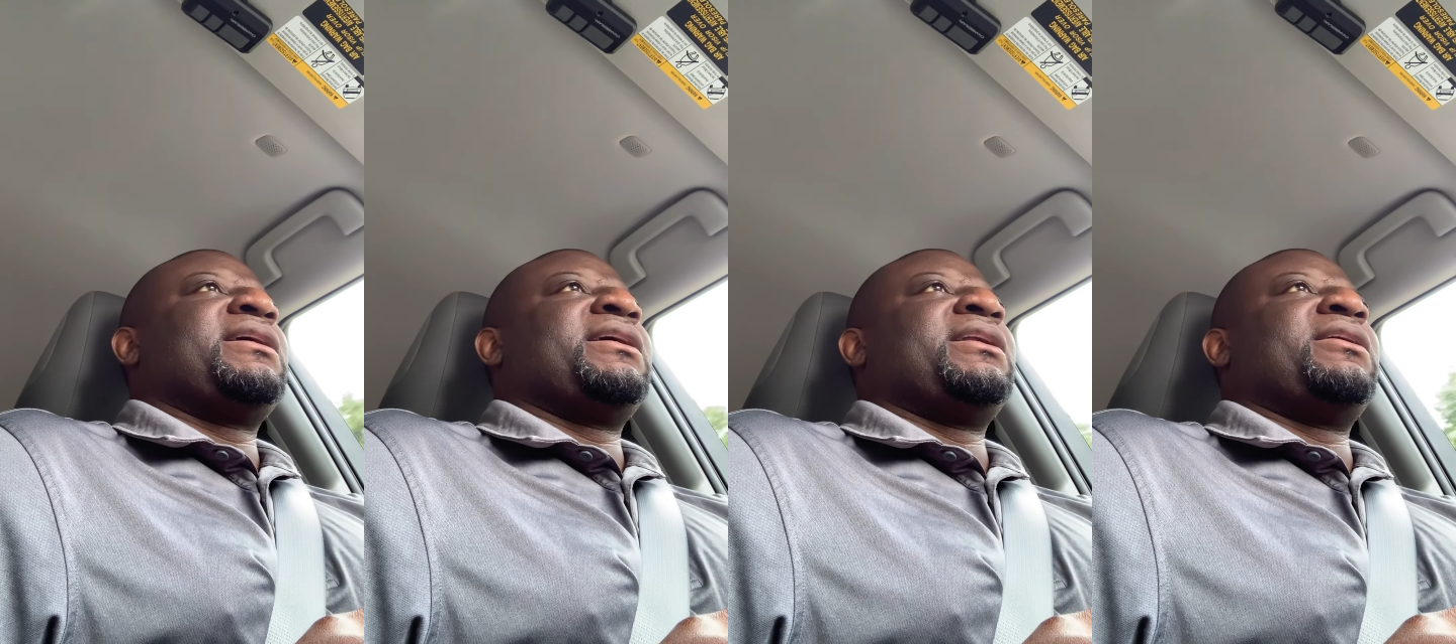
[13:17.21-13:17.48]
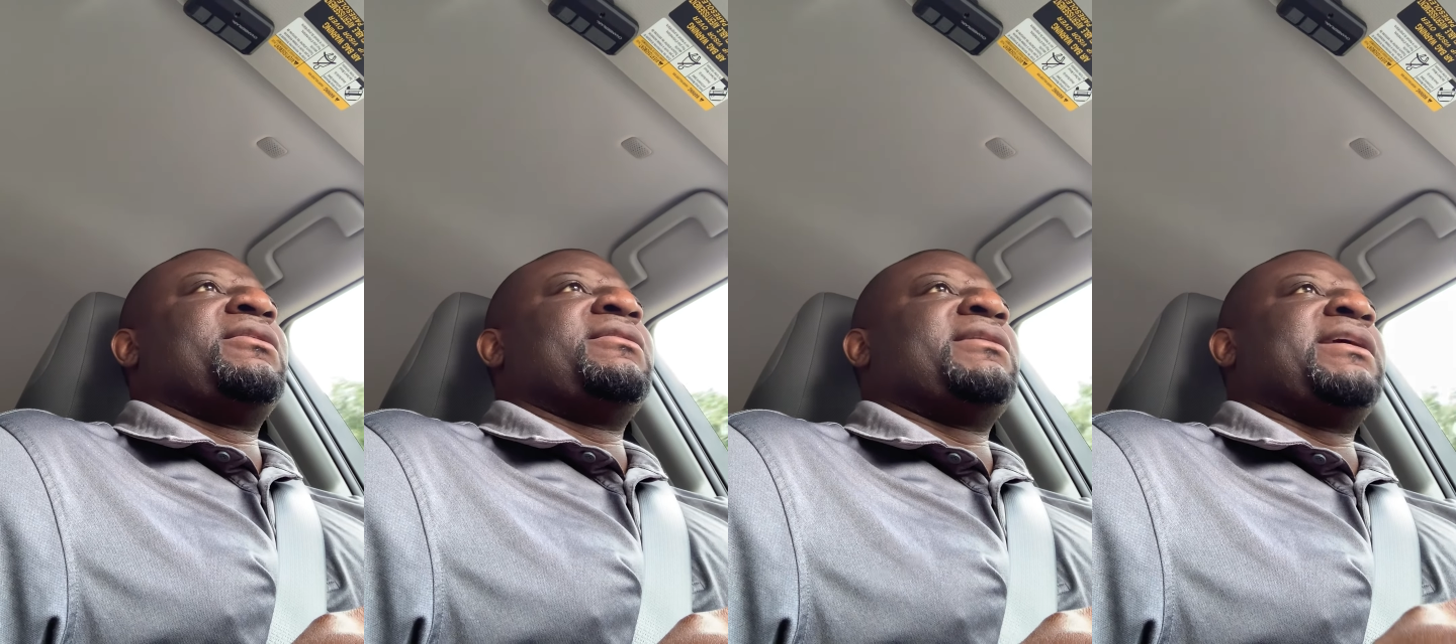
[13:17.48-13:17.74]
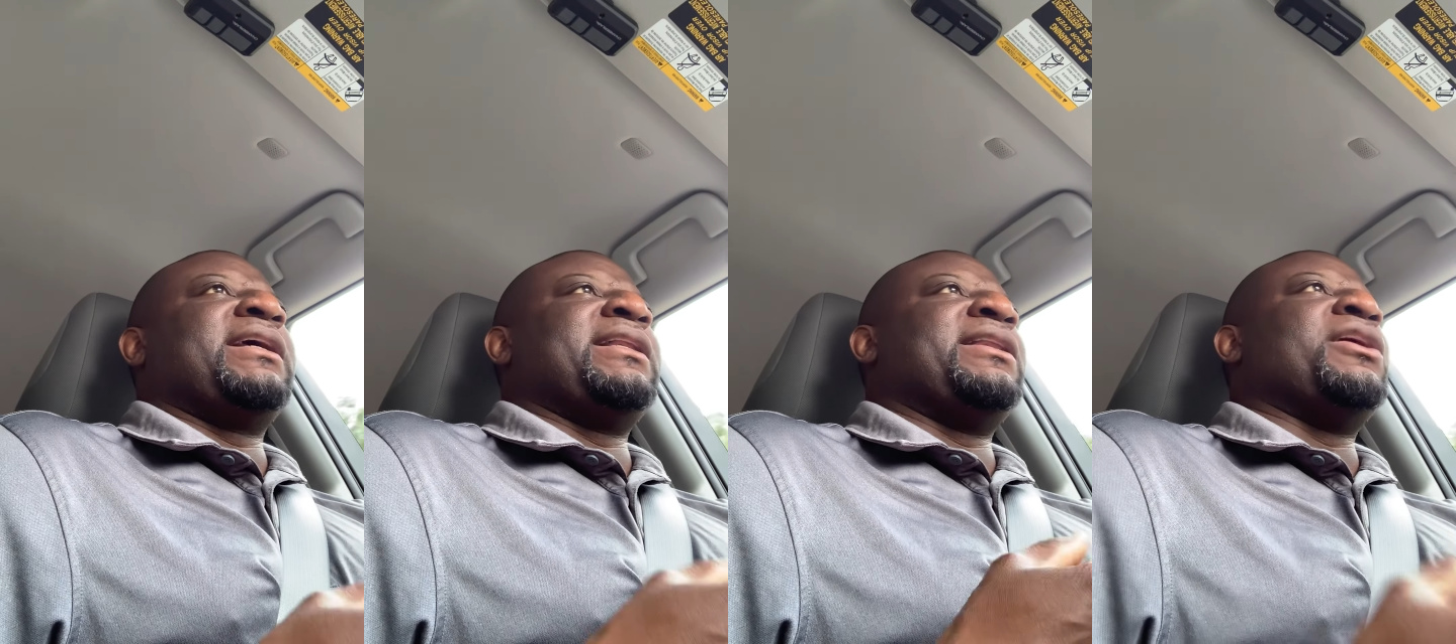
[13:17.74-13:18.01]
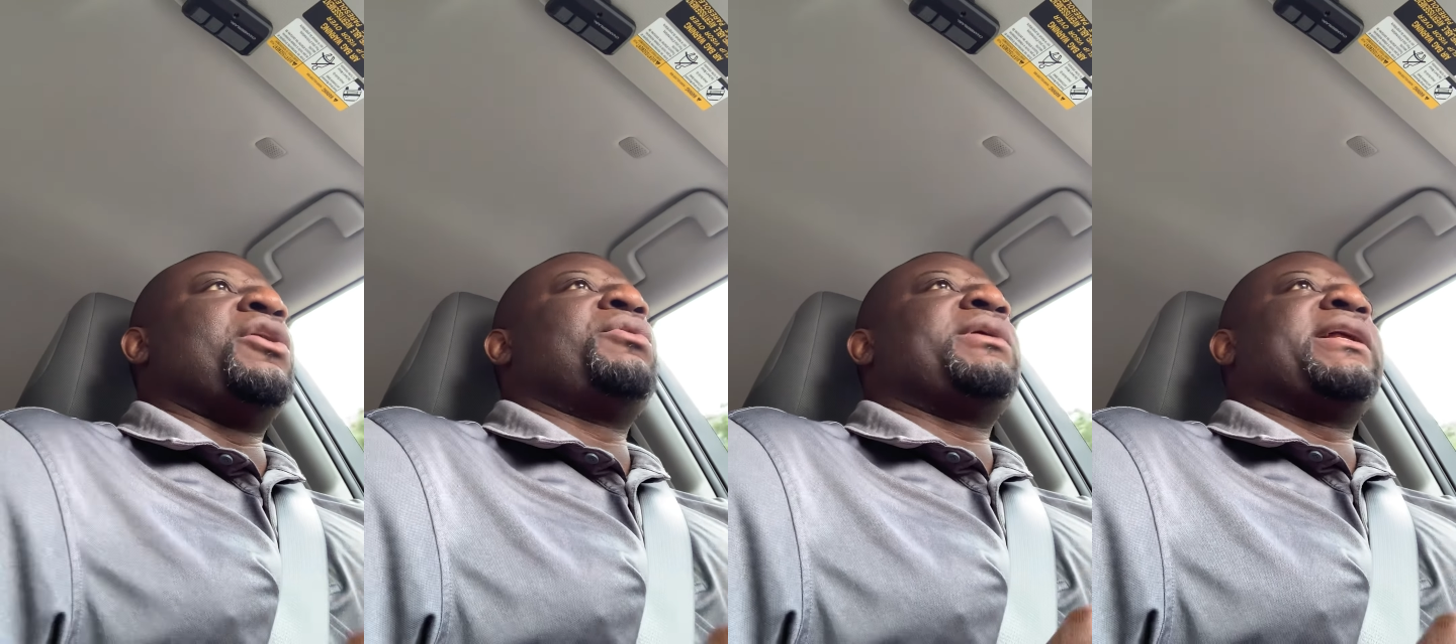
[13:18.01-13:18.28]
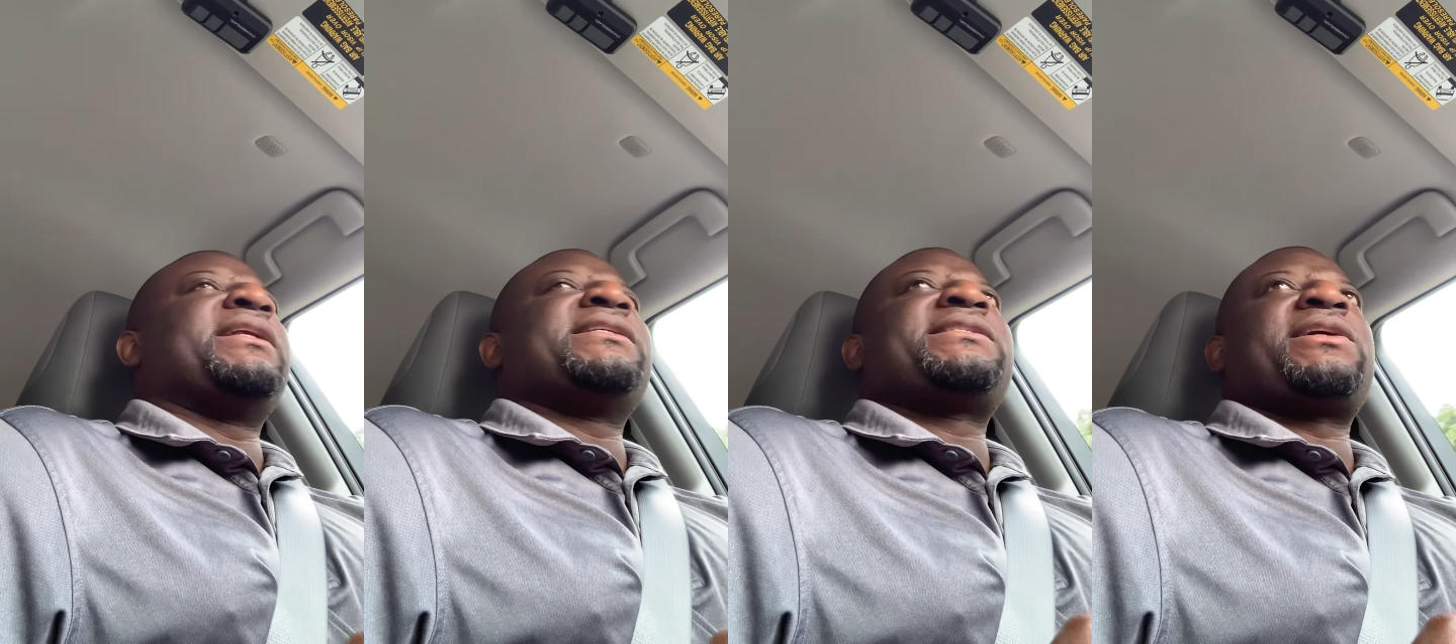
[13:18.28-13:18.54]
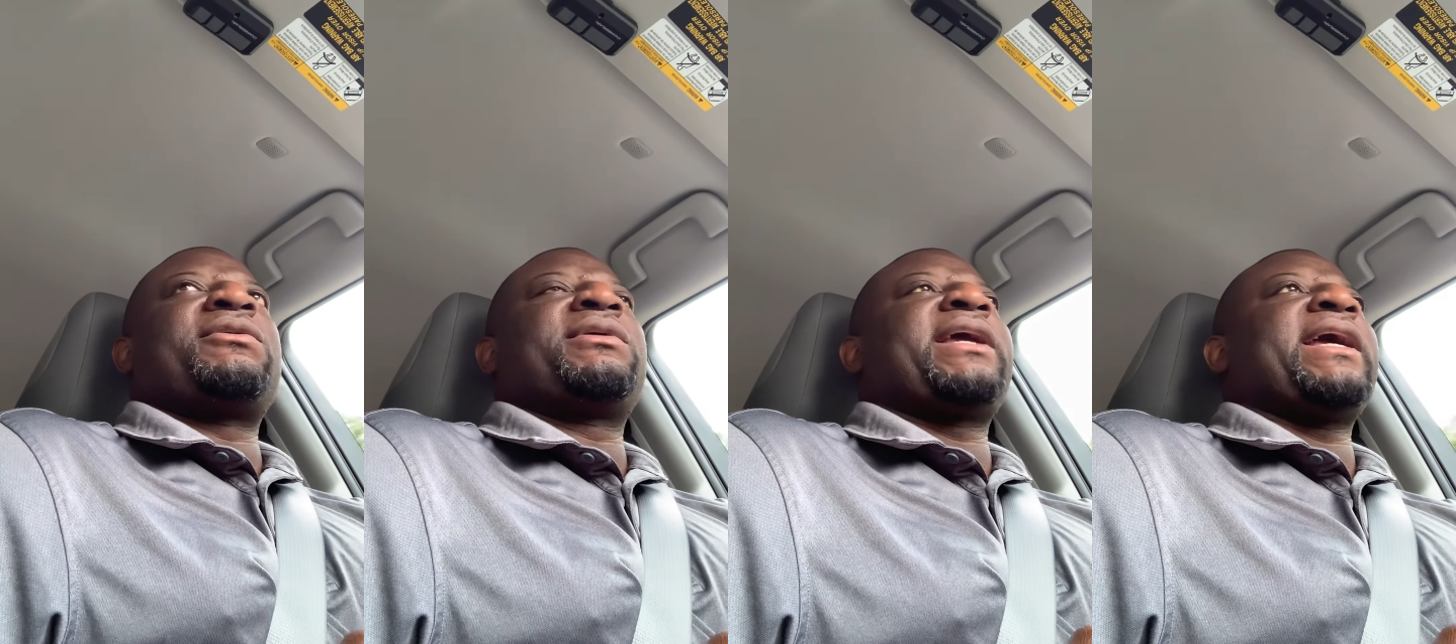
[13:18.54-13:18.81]
you know, and know that it's
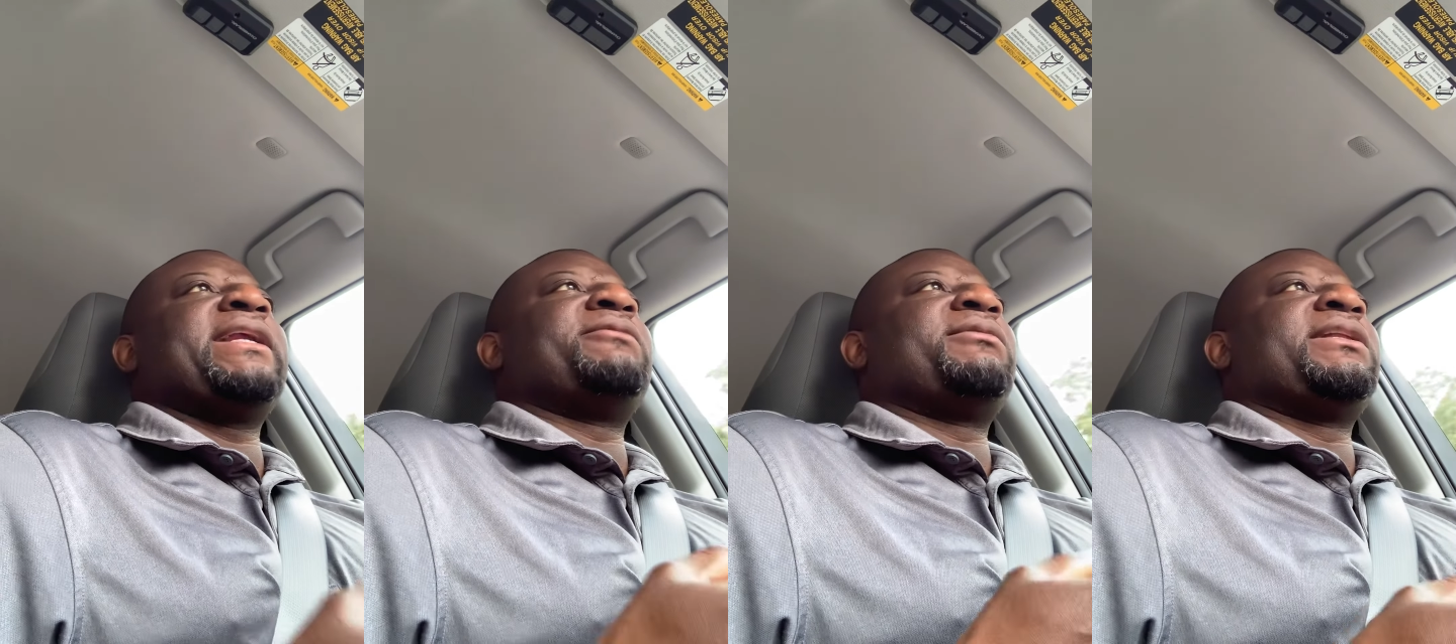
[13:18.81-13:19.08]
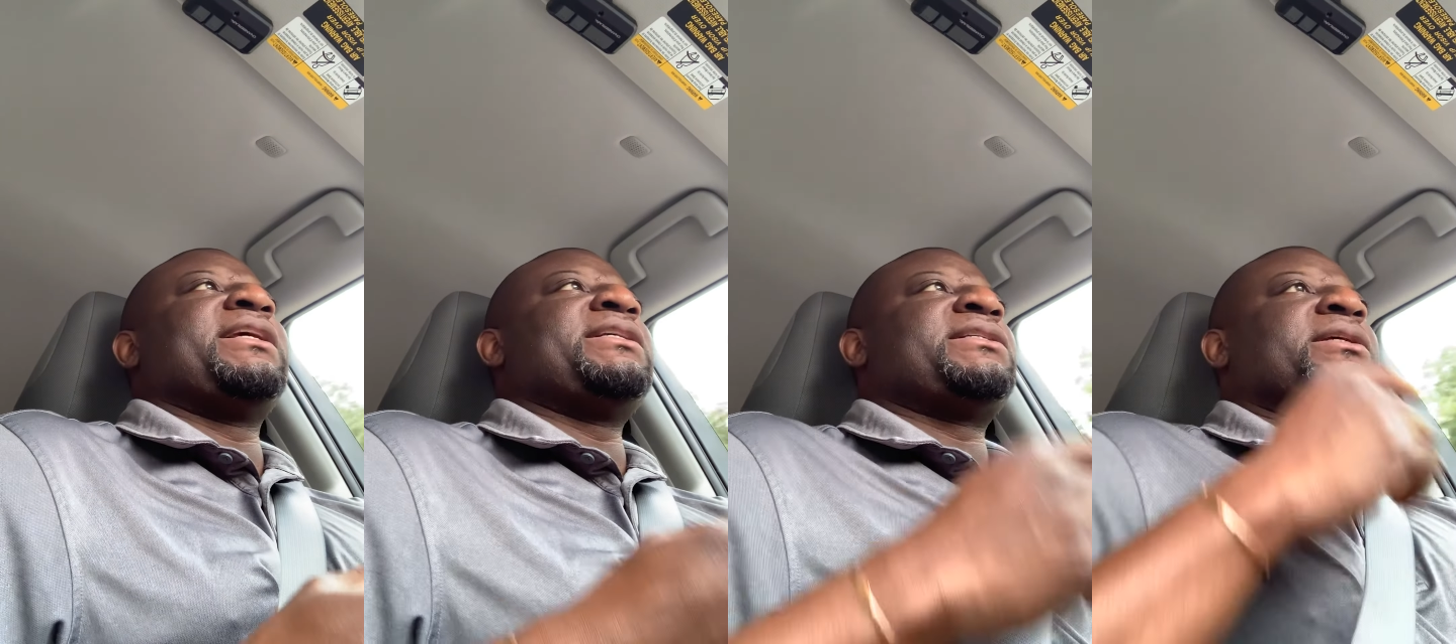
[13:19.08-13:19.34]
okay to release